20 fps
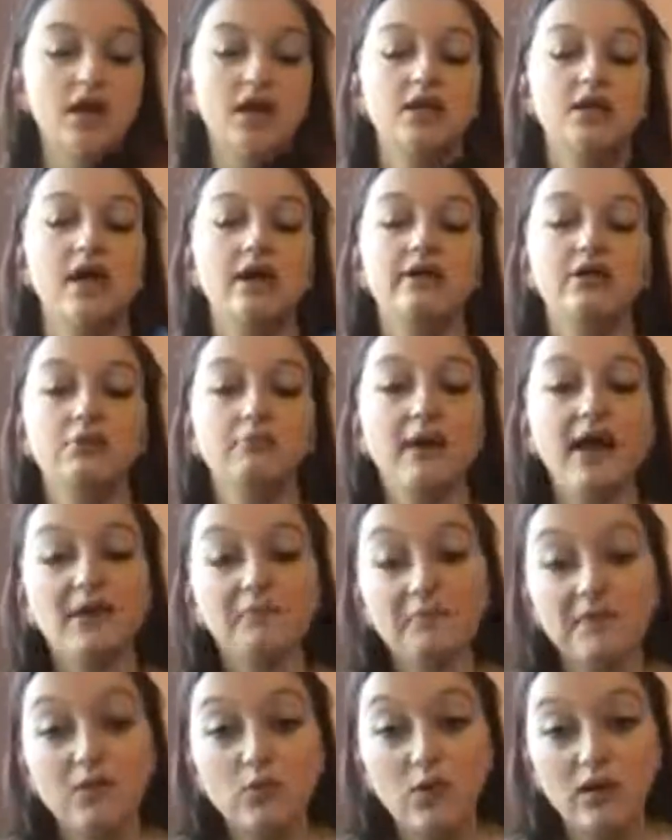Now you
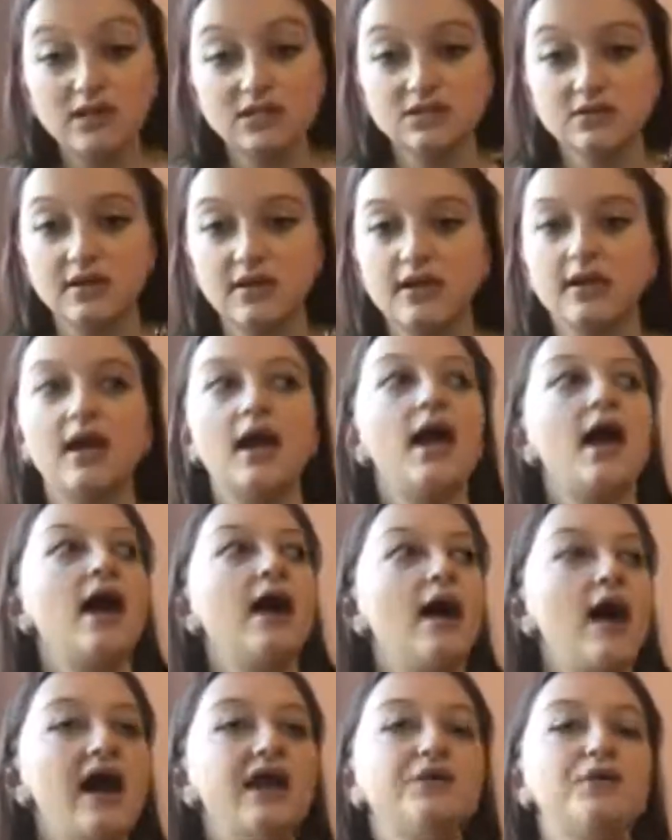might be wondering,
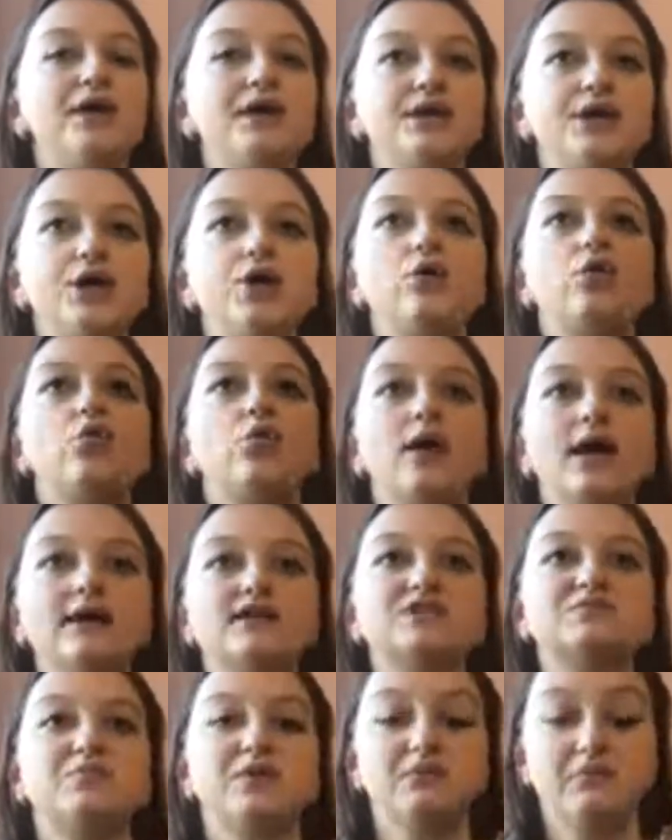how do I know
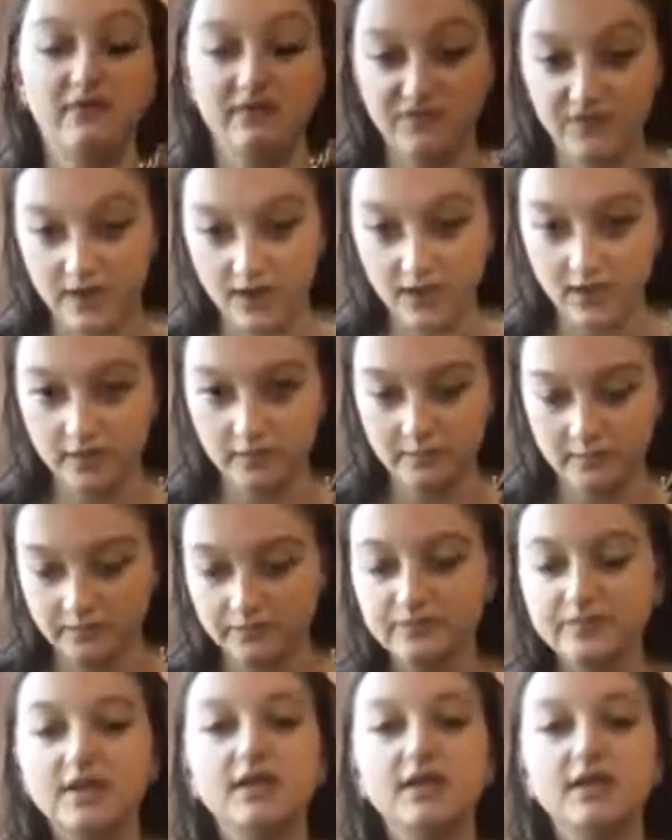where to put my finger?